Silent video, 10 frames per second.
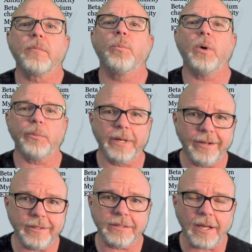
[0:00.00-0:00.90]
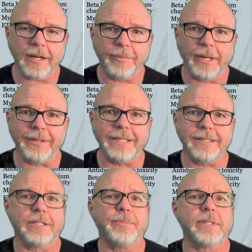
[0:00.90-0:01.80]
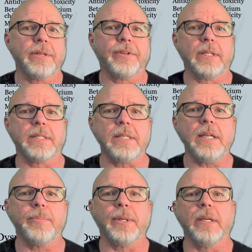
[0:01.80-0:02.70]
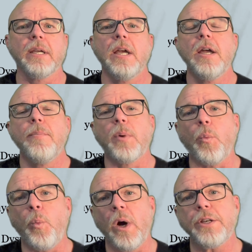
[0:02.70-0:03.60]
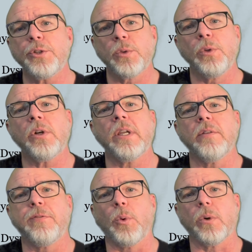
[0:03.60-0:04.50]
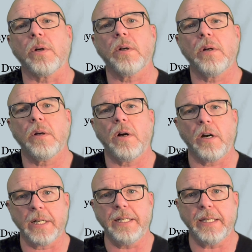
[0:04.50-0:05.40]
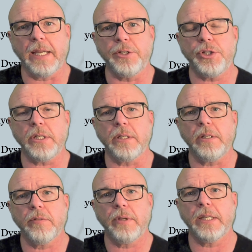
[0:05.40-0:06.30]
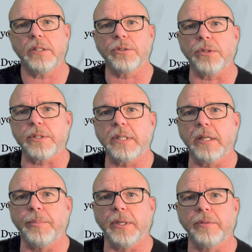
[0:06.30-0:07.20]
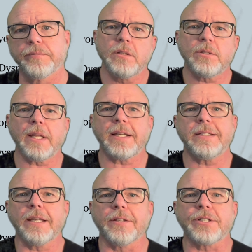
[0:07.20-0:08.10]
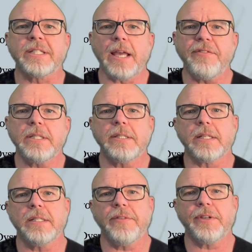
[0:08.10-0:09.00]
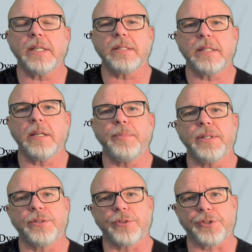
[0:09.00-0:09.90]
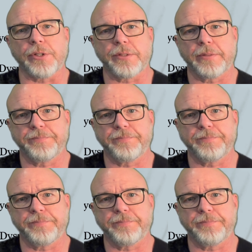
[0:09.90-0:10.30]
What we're here to talk about isn't specifically syncope, but what you're looking for on an EKG in adult syncope. So like I said, there's 7 significant syncope searches.